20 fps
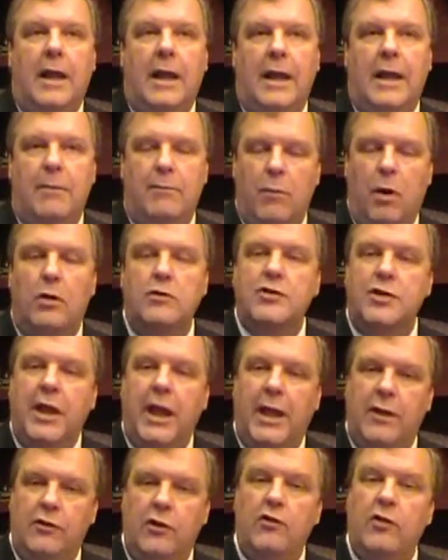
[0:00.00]
In most
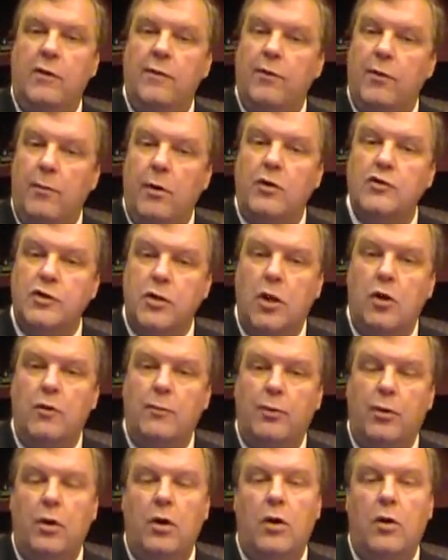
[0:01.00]
cases, and for most
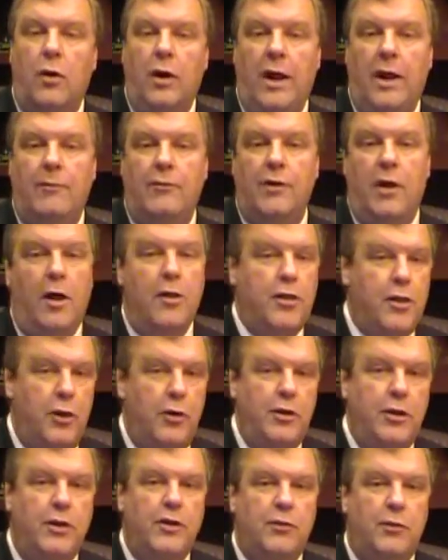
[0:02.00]
loan programs, a
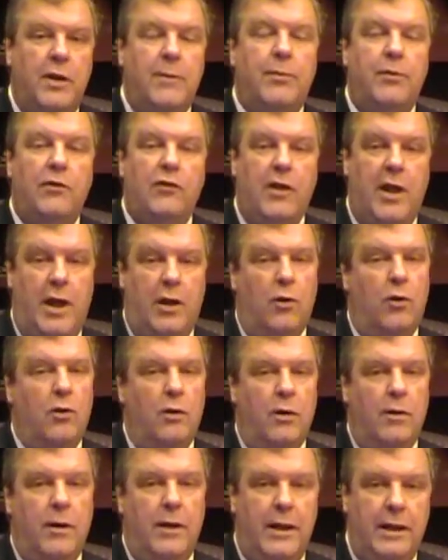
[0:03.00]
33%
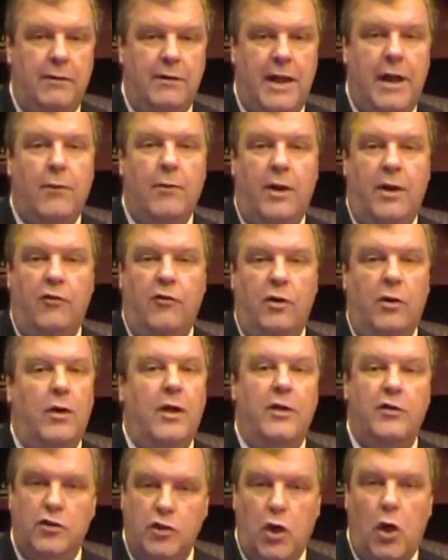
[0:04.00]
debt ratio
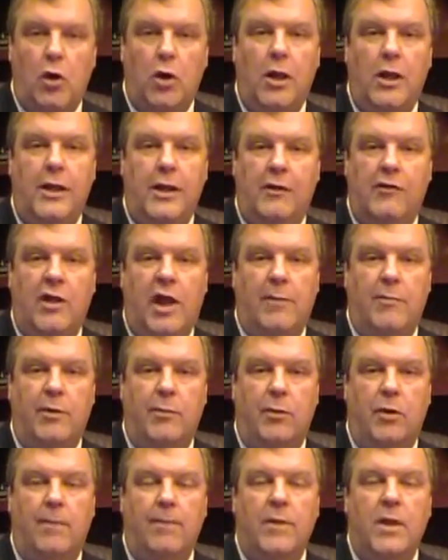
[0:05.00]
is totally
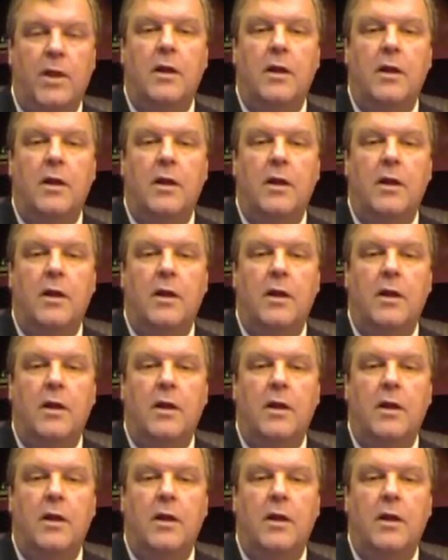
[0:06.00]
acceptable.